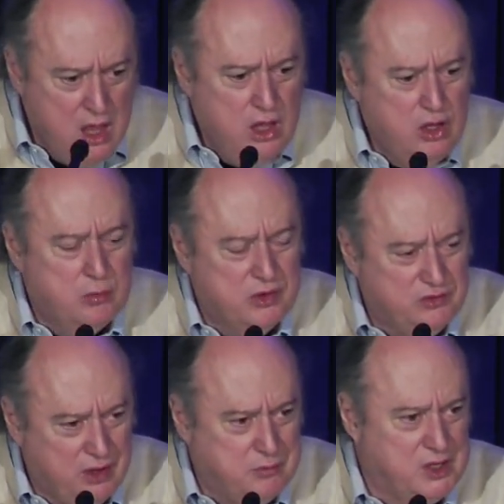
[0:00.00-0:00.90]
human
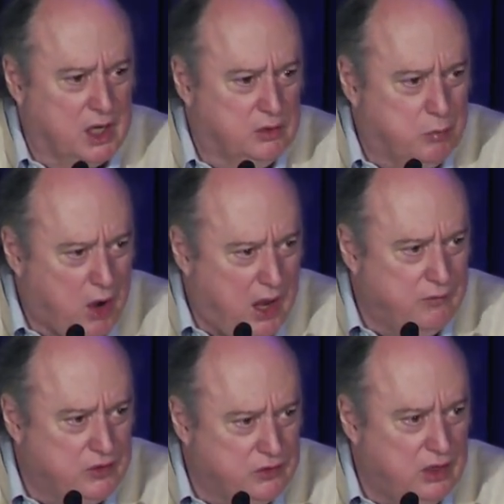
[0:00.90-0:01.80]
subject
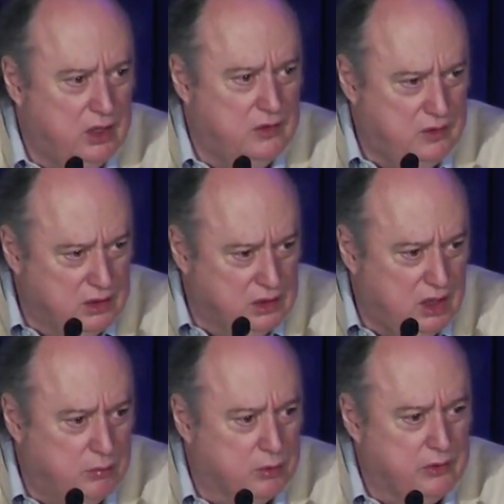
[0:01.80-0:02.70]
privacy and
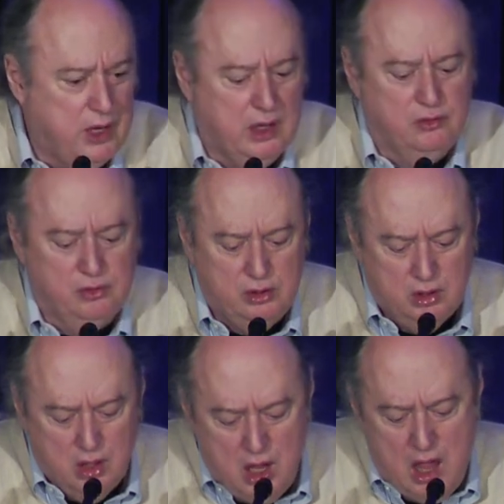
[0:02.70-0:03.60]
dignity
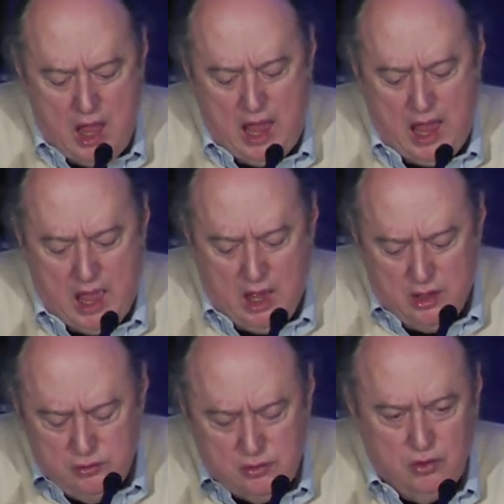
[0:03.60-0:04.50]
protection
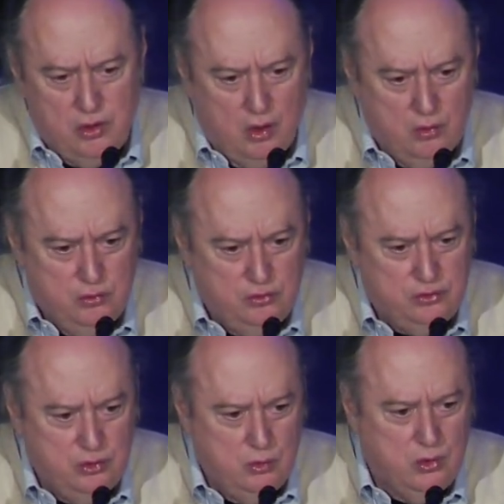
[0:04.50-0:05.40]
and
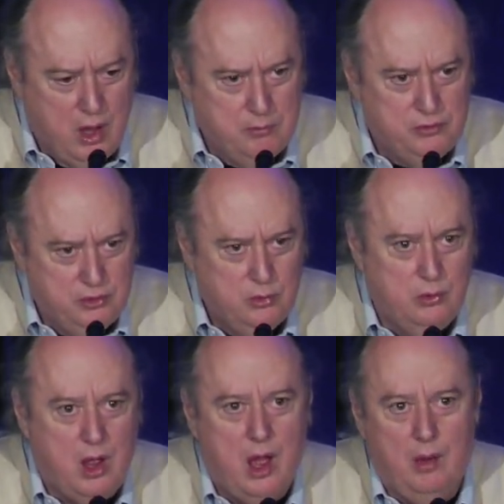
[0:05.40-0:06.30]
those who come
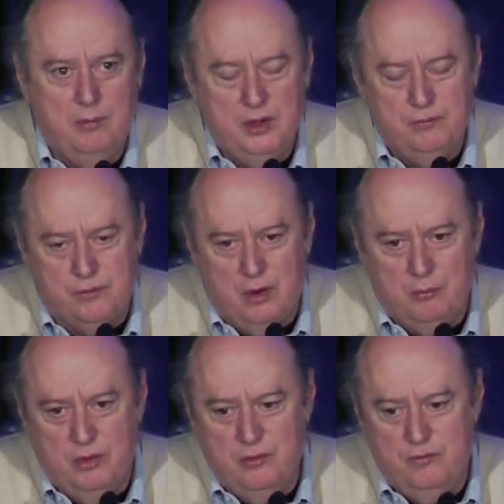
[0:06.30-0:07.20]
to um, it
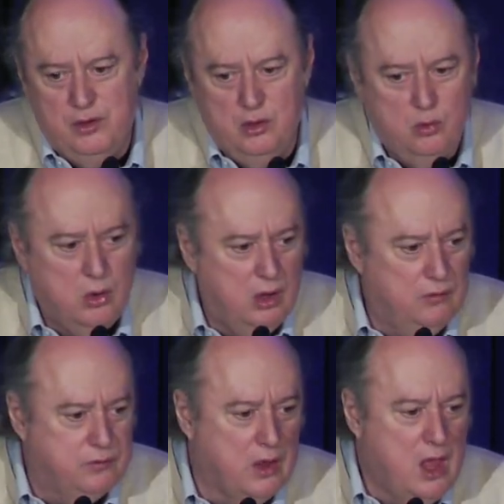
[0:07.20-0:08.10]
from the view
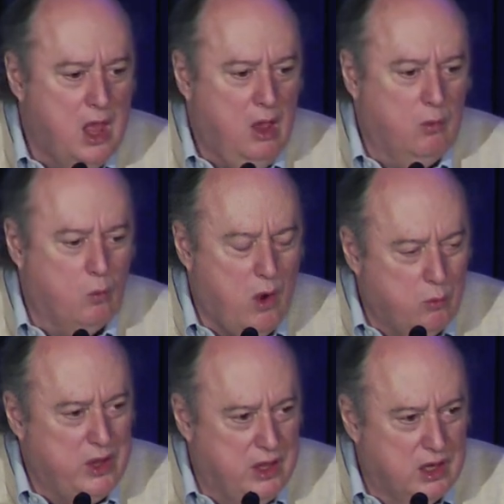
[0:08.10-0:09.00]
of what
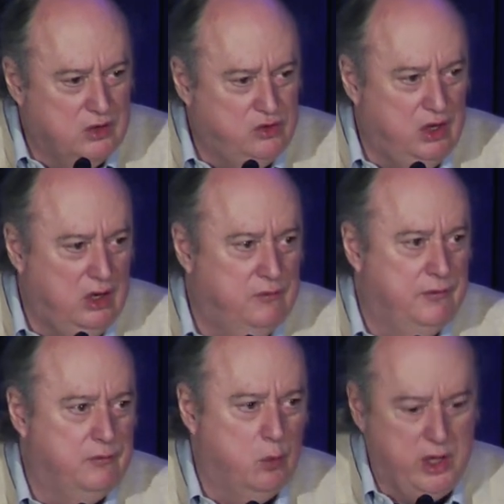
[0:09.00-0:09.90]
we can achieve
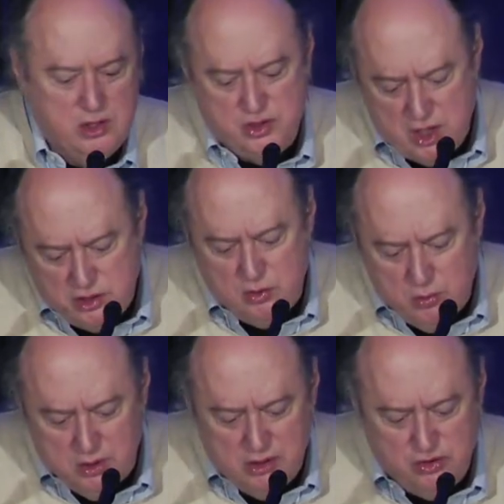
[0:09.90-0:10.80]
if we can
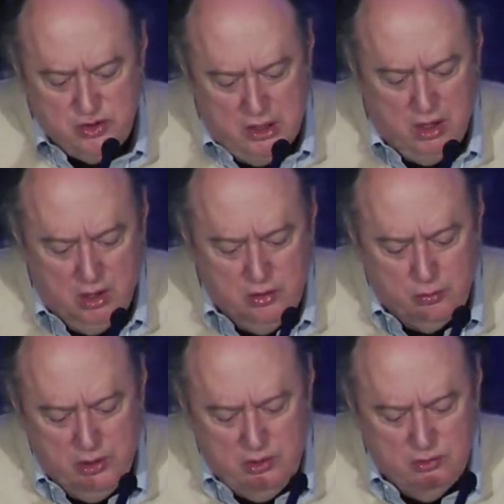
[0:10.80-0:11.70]
genuinely share and
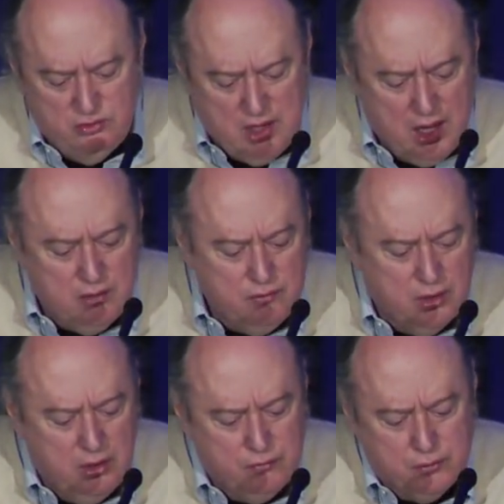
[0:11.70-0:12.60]
reuse data
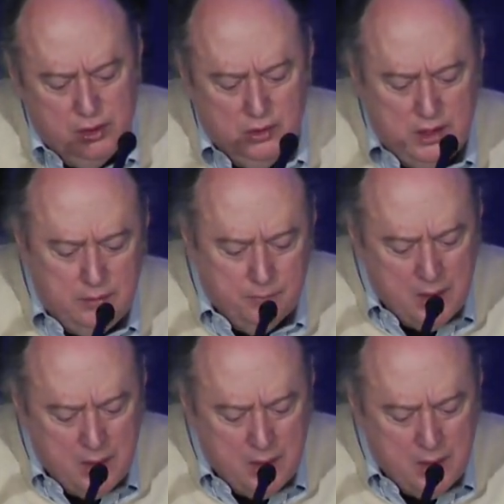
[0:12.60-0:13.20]
very freely